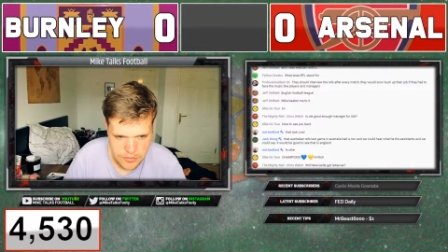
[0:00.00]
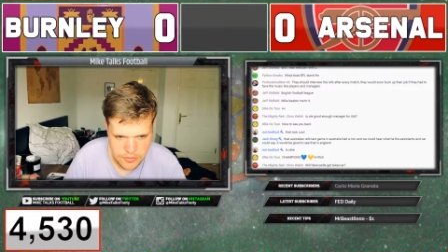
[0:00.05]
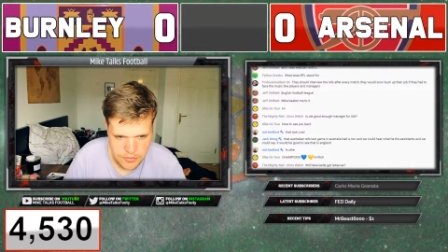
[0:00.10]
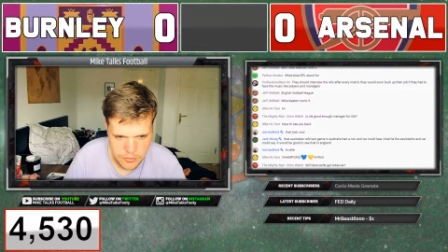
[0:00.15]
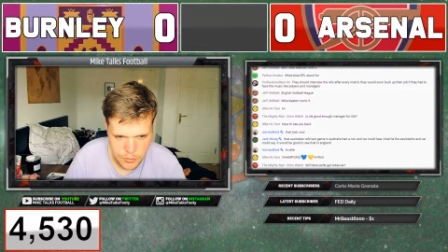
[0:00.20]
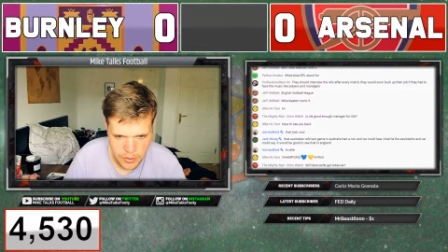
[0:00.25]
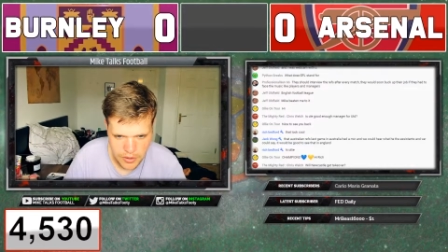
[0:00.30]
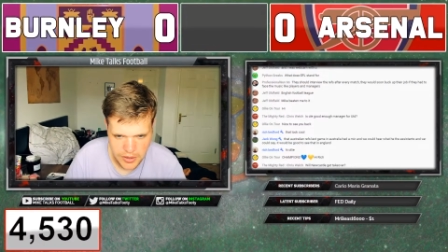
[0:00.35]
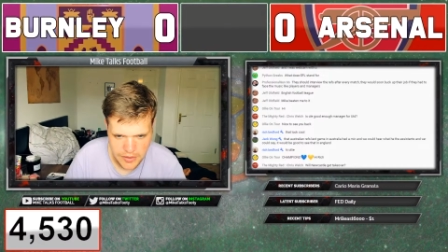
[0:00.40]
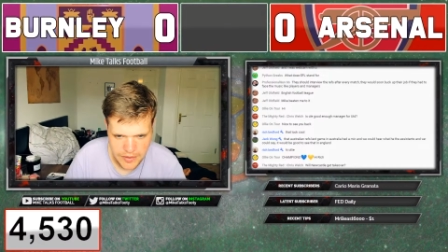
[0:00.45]

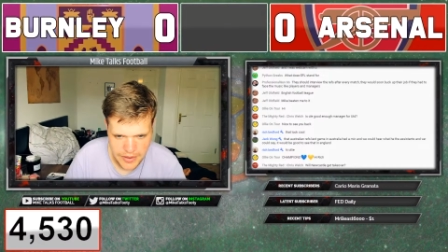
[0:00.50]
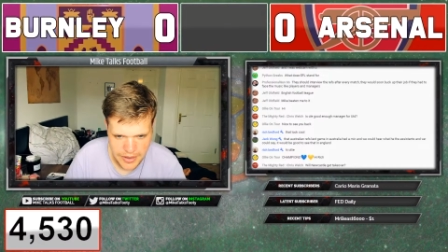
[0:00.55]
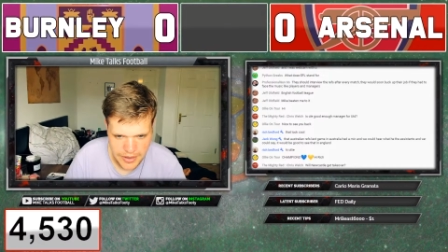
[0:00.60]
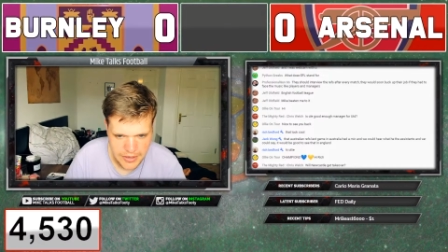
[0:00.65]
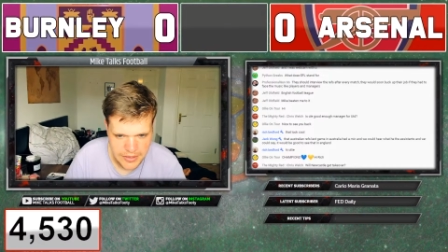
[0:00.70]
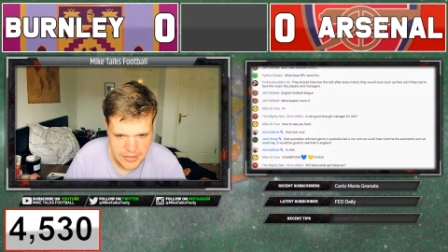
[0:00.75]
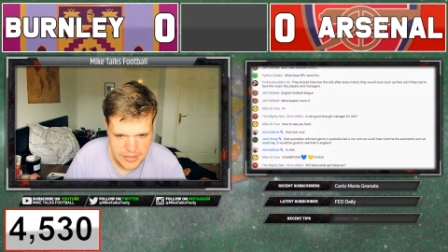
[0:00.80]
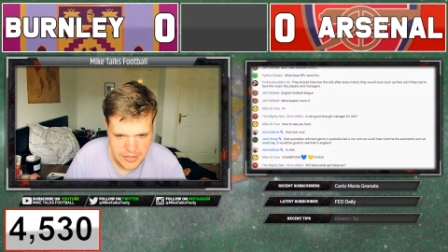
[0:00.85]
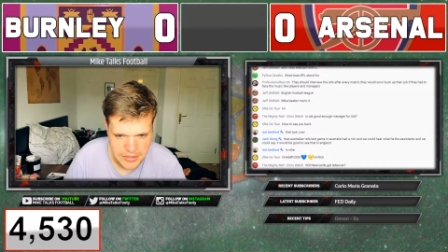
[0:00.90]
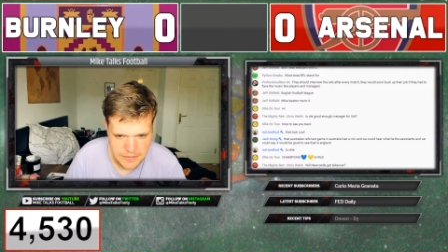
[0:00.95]
one of
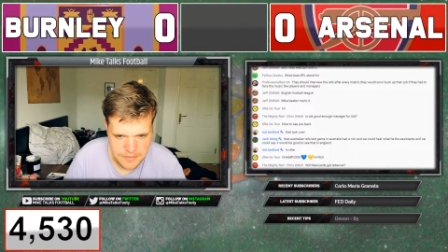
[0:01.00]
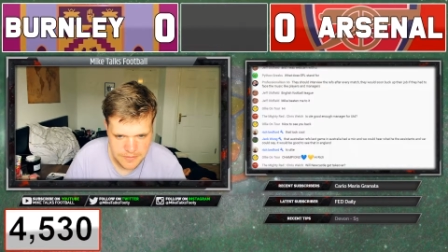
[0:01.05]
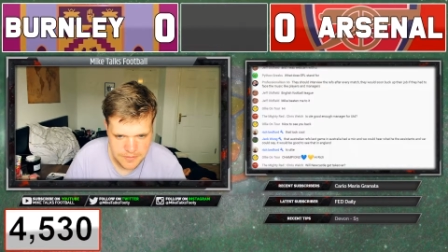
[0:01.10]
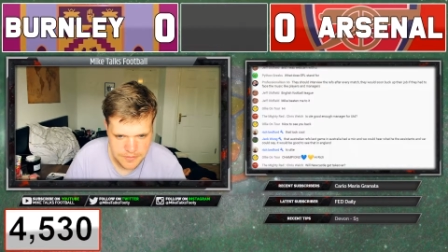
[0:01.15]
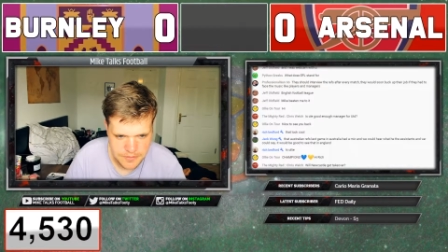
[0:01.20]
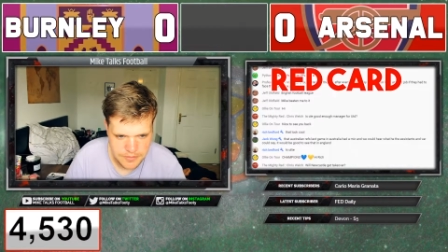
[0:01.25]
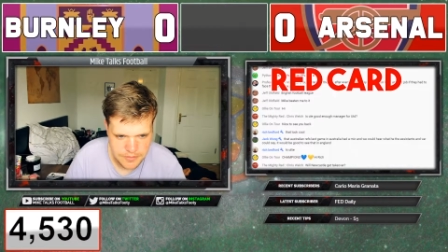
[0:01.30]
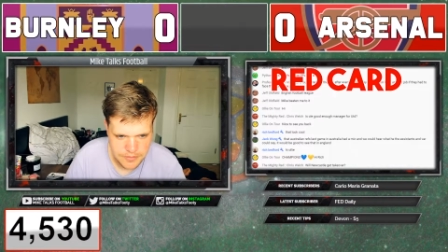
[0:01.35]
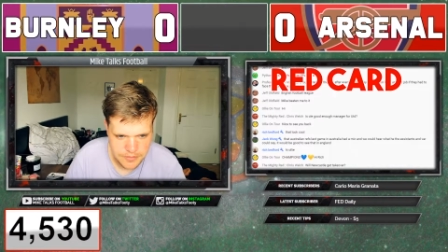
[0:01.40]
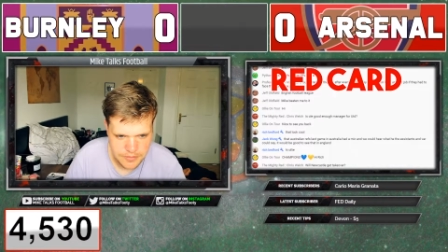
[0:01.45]
these,
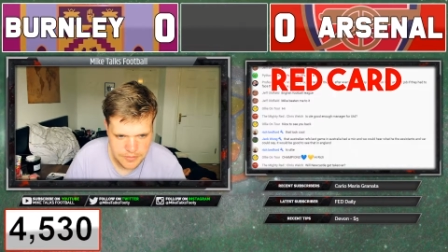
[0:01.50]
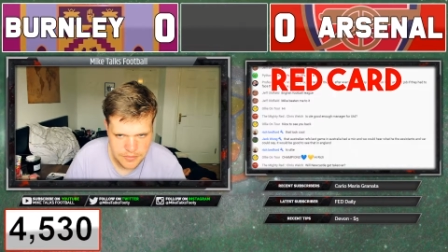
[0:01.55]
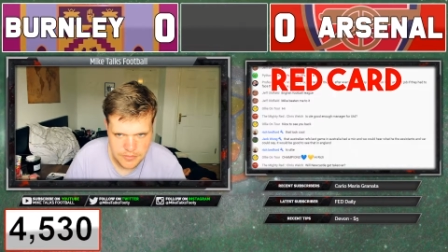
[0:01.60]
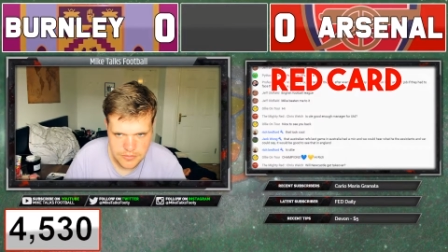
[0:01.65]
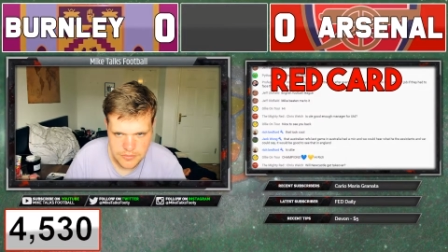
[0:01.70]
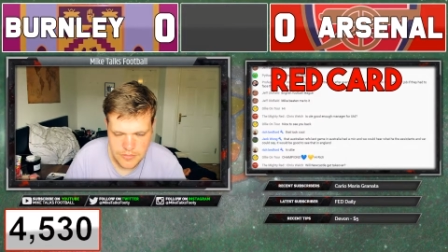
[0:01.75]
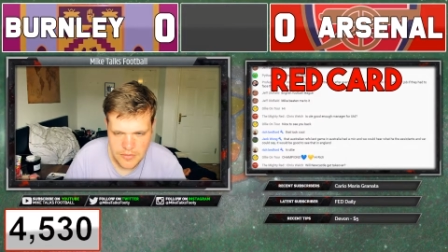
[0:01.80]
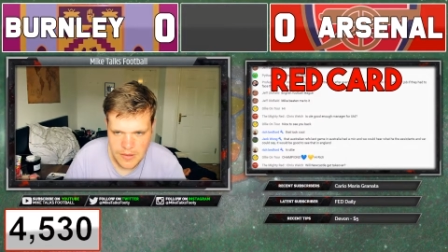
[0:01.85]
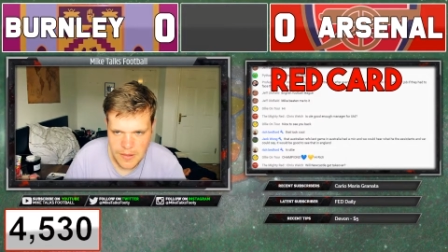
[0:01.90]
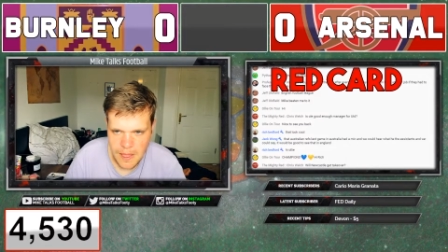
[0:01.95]

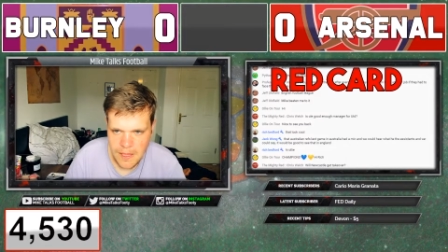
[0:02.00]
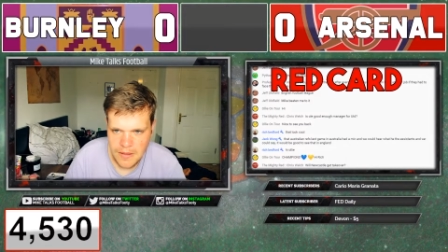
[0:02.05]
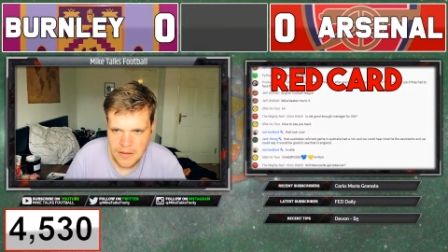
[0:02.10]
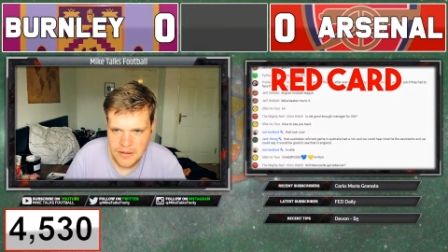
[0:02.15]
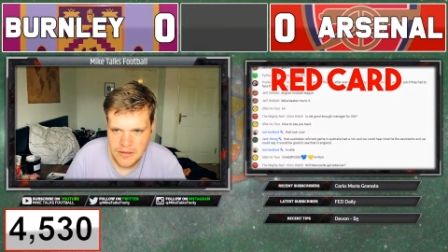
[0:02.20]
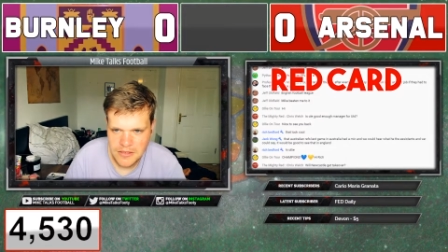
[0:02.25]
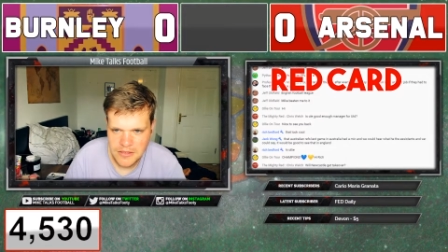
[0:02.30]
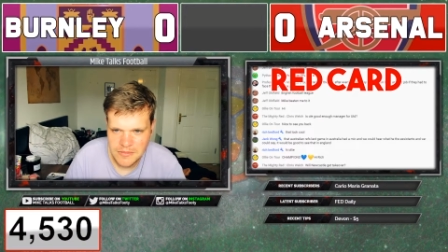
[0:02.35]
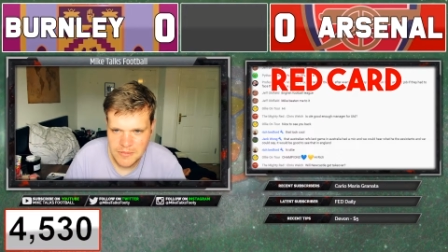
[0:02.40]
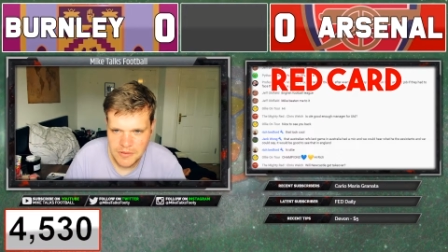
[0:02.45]

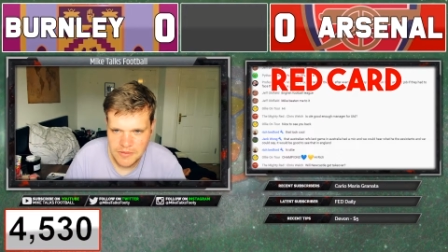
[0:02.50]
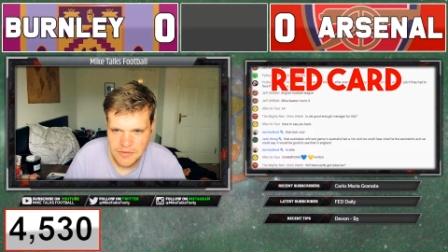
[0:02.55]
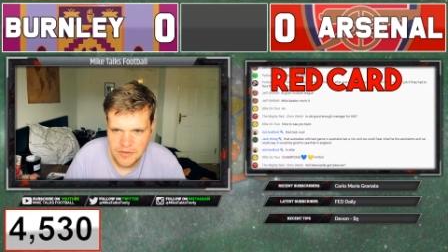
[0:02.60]
but